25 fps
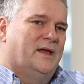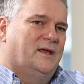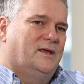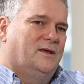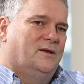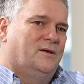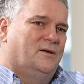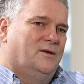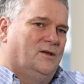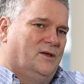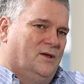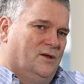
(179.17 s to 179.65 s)

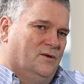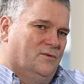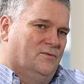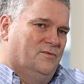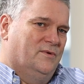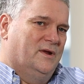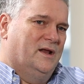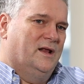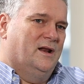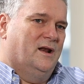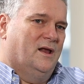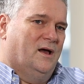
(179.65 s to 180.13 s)
you
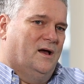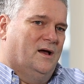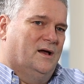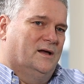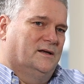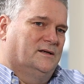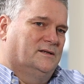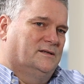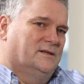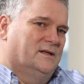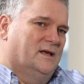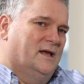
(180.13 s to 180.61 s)

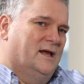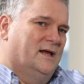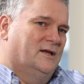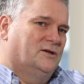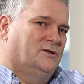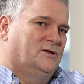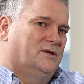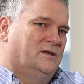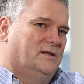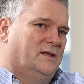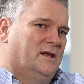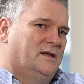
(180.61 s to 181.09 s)
realise that
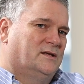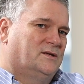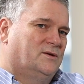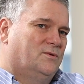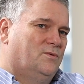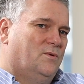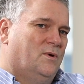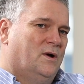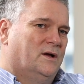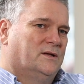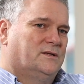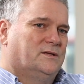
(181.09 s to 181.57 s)
actually there's
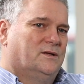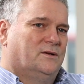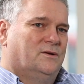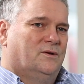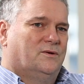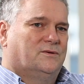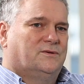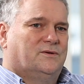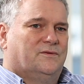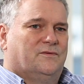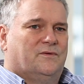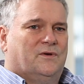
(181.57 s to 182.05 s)
quite a
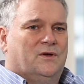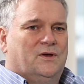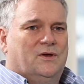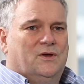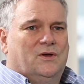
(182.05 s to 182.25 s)
lot of